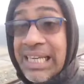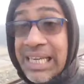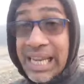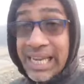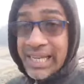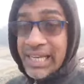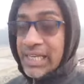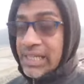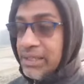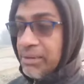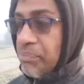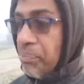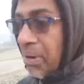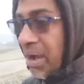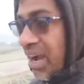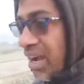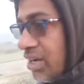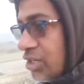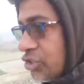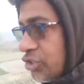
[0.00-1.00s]
Again,
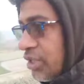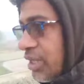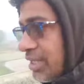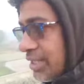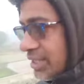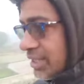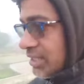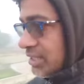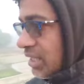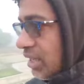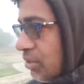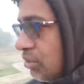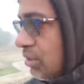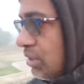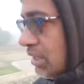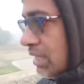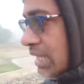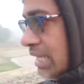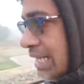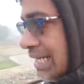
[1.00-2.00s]
parallel sentence. I
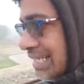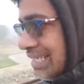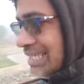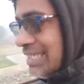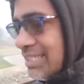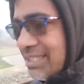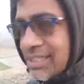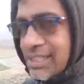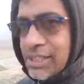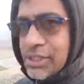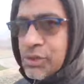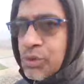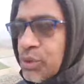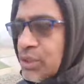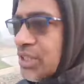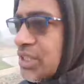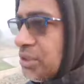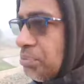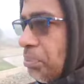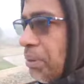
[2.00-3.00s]
will discuss
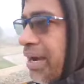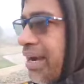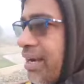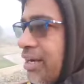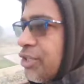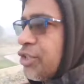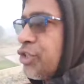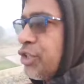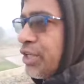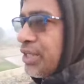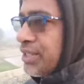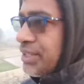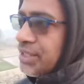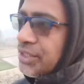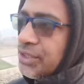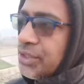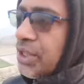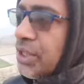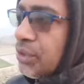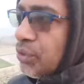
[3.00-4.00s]
with this parallel
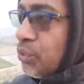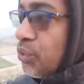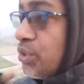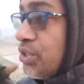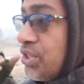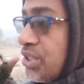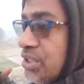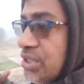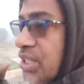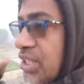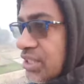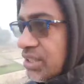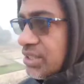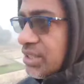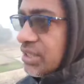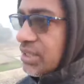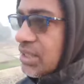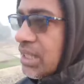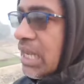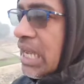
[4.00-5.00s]
sentence and which are
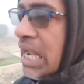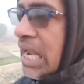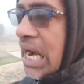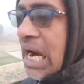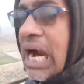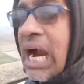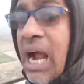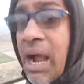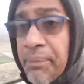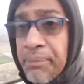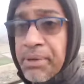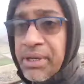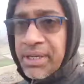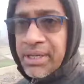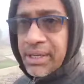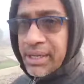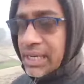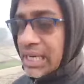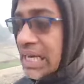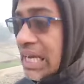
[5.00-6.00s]
sentences
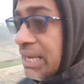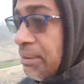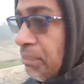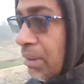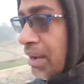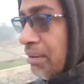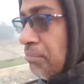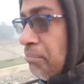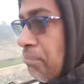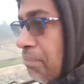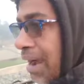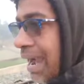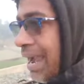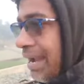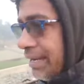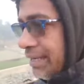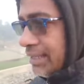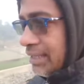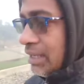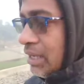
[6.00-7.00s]
coming in my
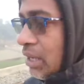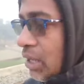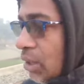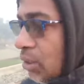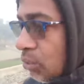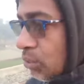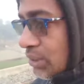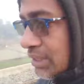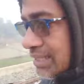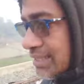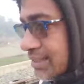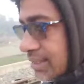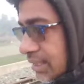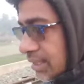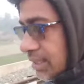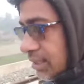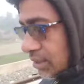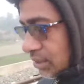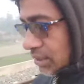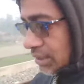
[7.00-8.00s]
mind. With this,
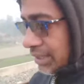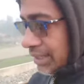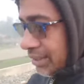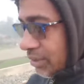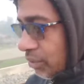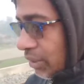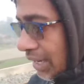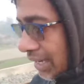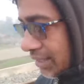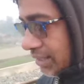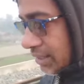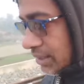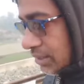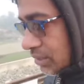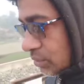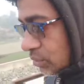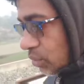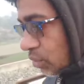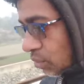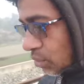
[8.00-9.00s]
you
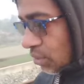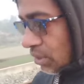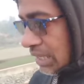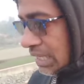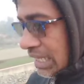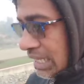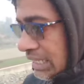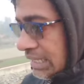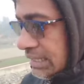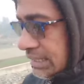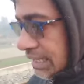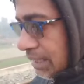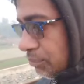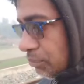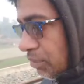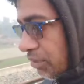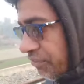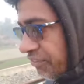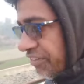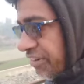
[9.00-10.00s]
can do
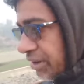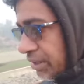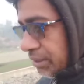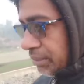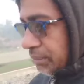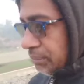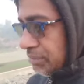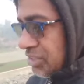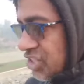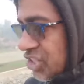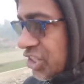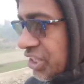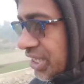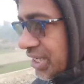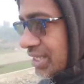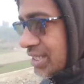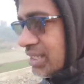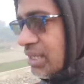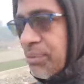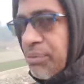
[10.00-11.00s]
some of
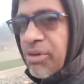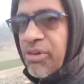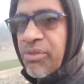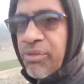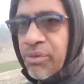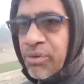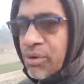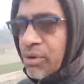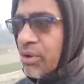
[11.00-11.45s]
mistakes, some of